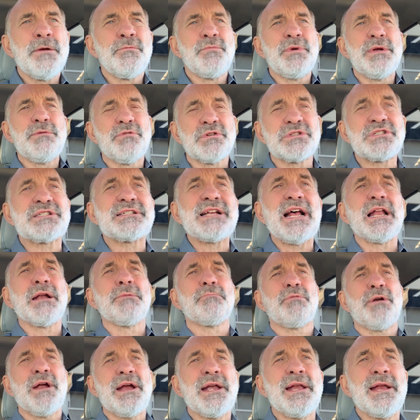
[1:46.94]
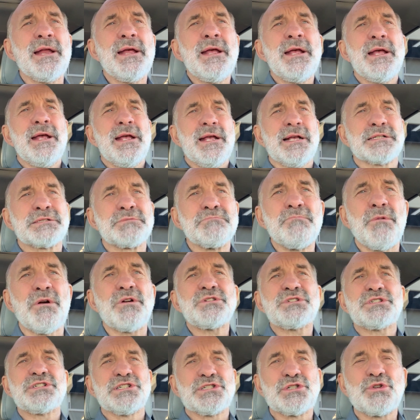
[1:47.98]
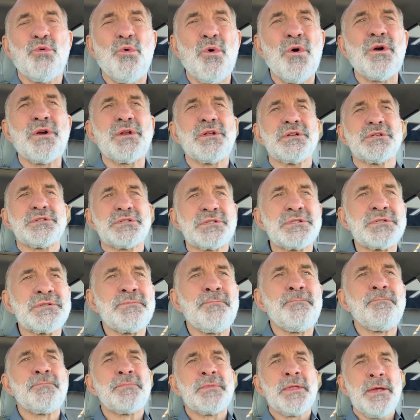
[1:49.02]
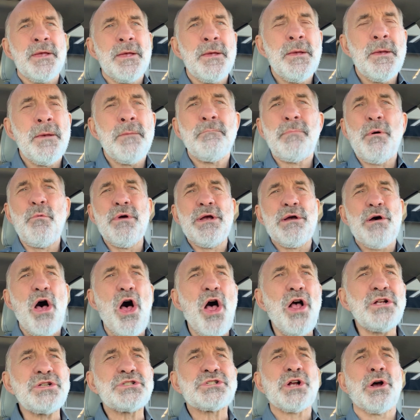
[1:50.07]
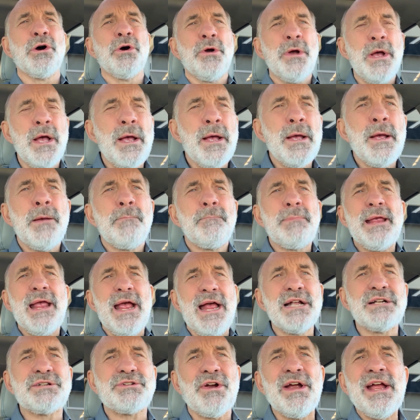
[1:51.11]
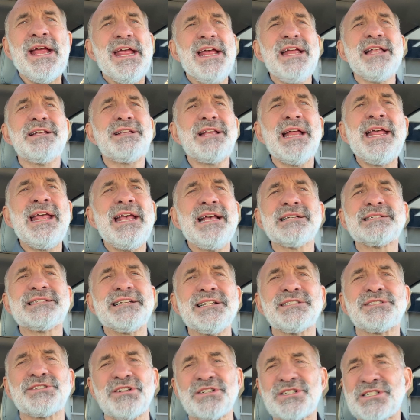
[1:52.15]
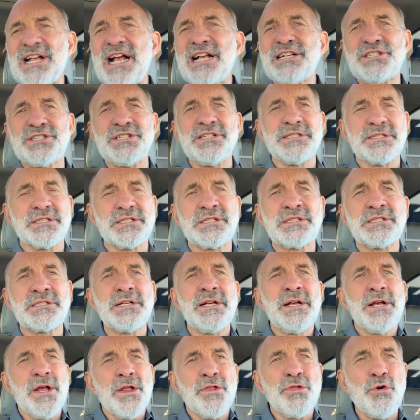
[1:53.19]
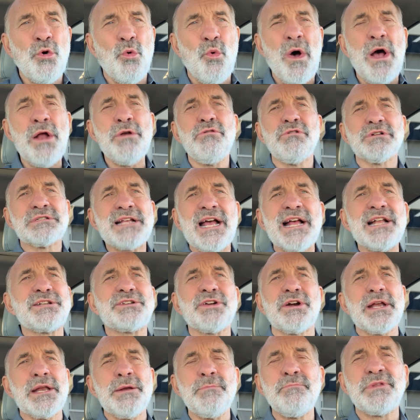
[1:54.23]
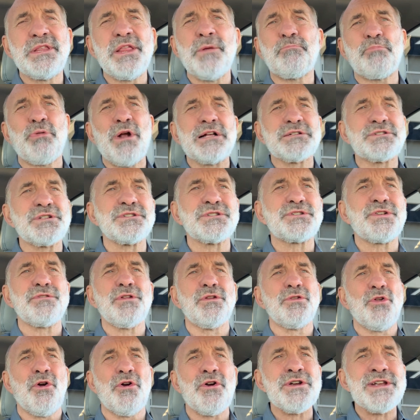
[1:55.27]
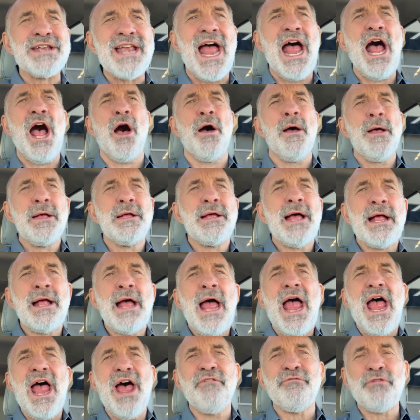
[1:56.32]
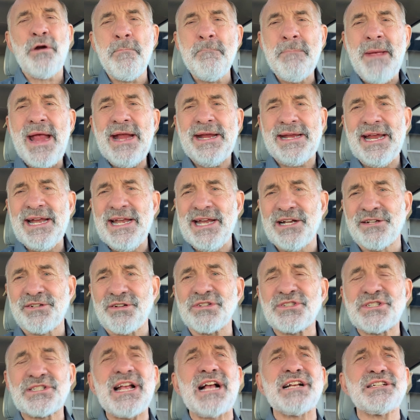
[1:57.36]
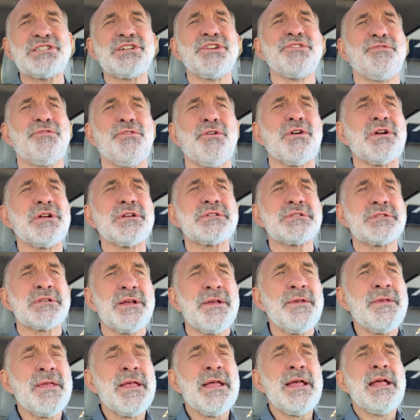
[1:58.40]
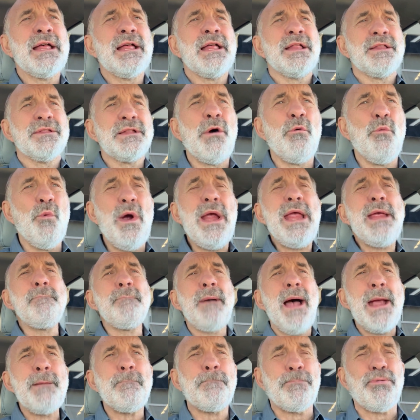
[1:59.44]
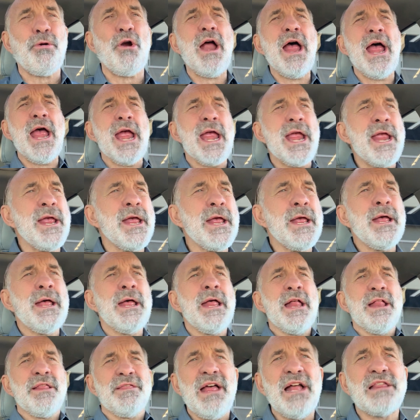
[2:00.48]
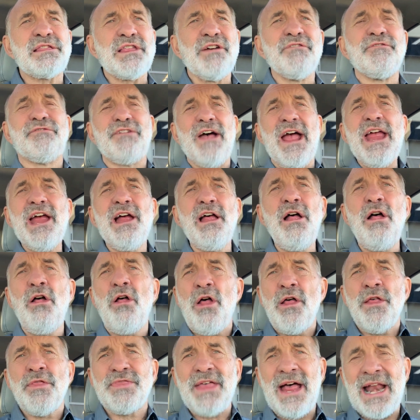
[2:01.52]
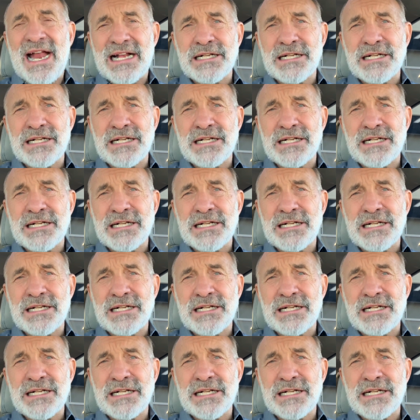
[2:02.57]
We will celebrate his mercy toward us. But we also be entering into his intercessions, the one who has entered into the presence of the Lord now ever making intercession for us, that we might pray that the veil that